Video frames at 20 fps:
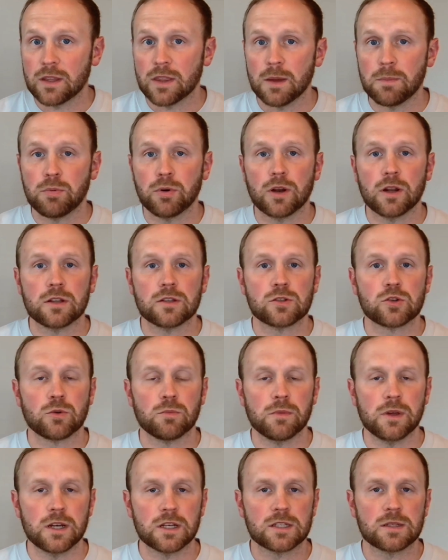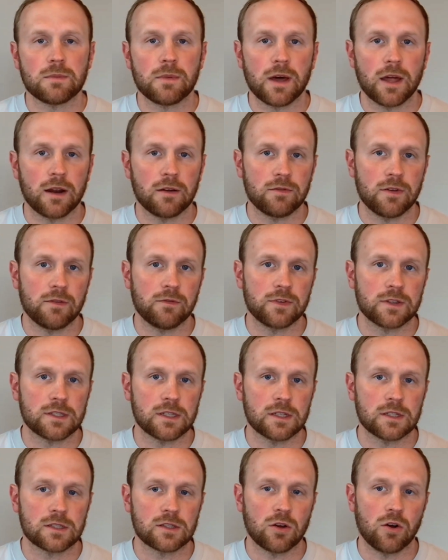They put a tremendous amount of
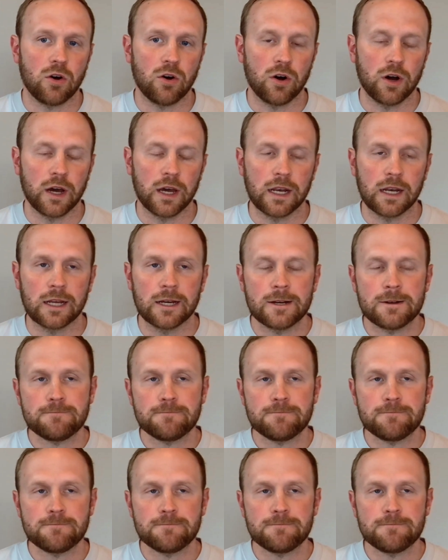emphasis on,